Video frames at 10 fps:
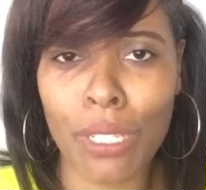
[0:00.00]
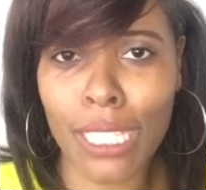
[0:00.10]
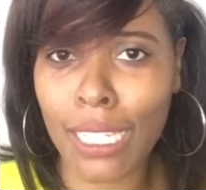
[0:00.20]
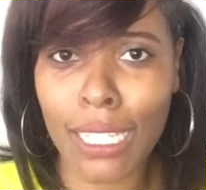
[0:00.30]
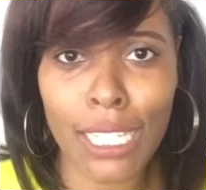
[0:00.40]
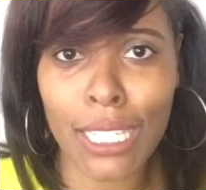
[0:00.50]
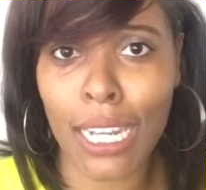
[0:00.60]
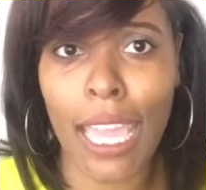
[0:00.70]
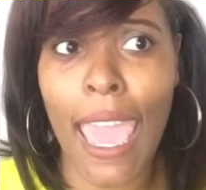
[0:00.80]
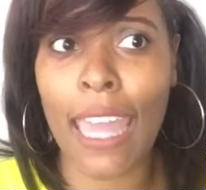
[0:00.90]
wasn't
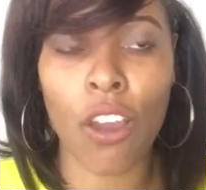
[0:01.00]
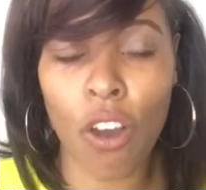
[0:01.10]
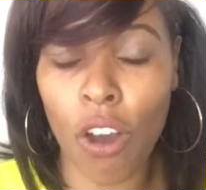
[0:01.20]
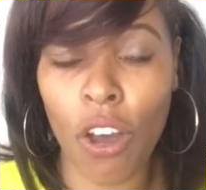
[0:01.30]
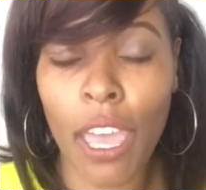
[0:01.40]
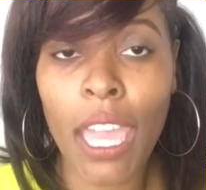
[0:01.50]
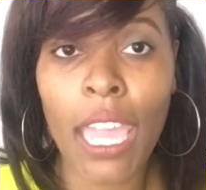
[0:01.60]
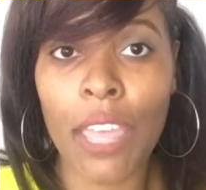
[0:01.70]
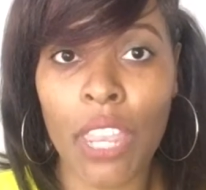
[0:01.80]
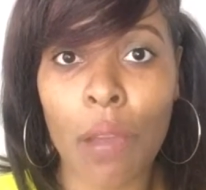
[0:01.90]
conditioning it at all,
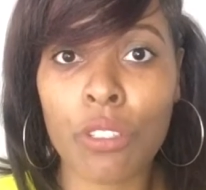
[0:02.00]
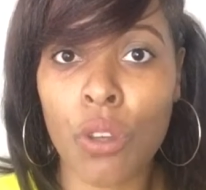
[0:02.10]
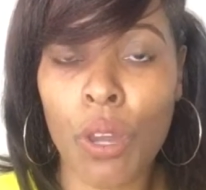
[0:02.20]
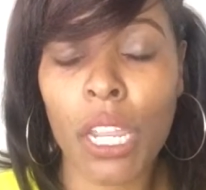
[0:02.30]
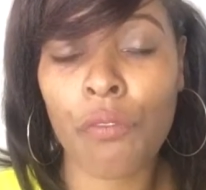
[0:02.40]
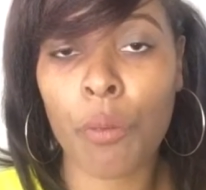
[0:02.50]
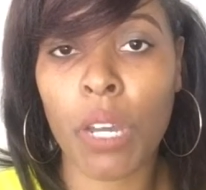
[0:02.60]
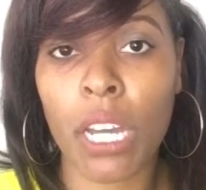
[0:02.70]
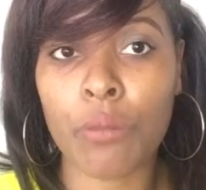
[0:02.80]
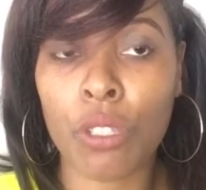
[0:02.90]
and then I was going in from
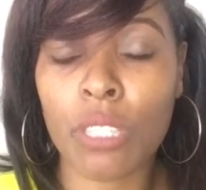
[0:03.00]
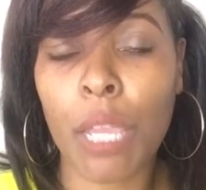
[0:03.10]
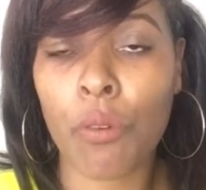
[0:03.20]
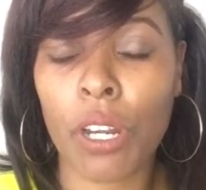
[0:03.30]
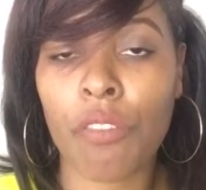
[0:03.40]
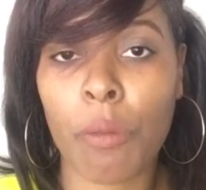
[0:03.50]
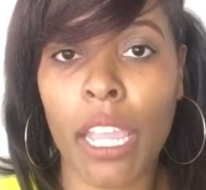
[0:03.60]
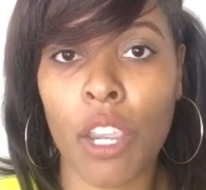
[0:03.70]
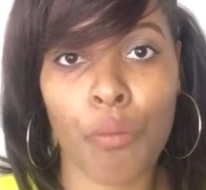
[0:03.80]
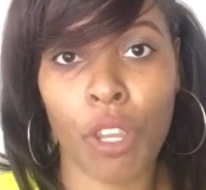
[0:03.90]
Tuesday morning for my
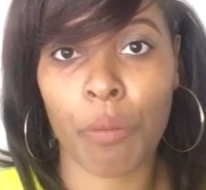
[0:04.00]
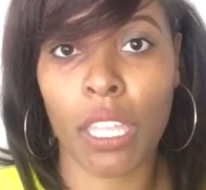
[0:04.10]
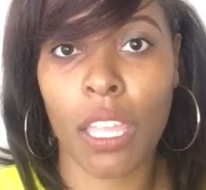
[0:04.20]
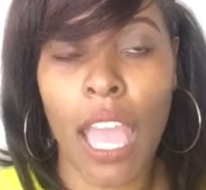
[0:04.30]
hair appointment.